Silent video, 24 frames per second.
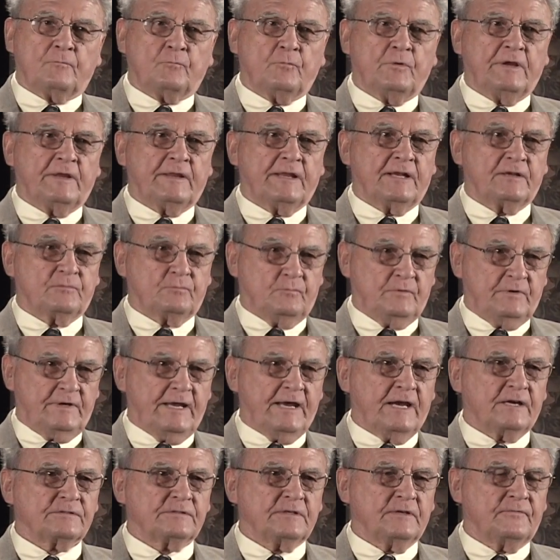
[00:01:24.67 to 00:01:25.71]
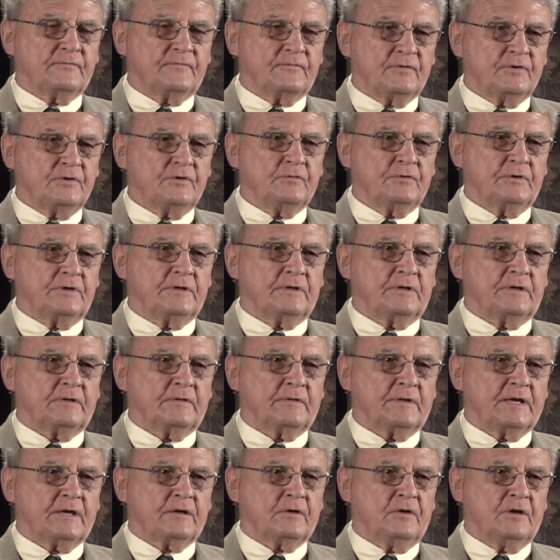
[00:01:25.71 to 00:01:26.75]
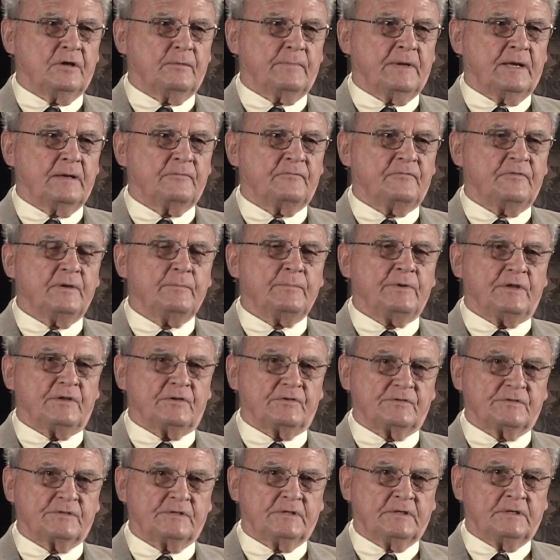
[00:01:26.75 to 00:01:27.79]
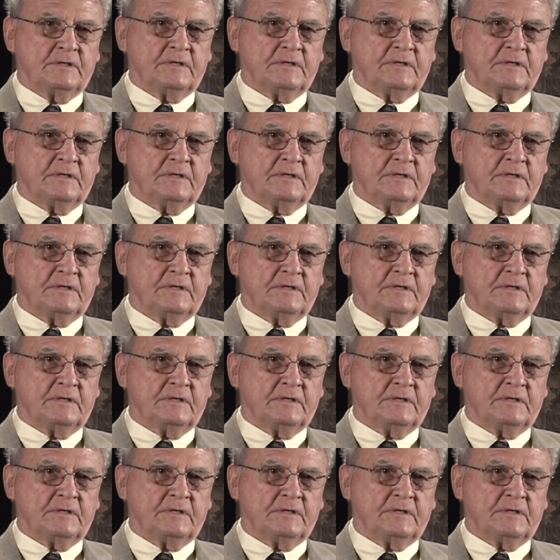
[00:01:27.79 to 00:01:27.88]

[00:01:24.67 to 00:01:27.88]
We, that's, we actually flew in, they call them amphibious.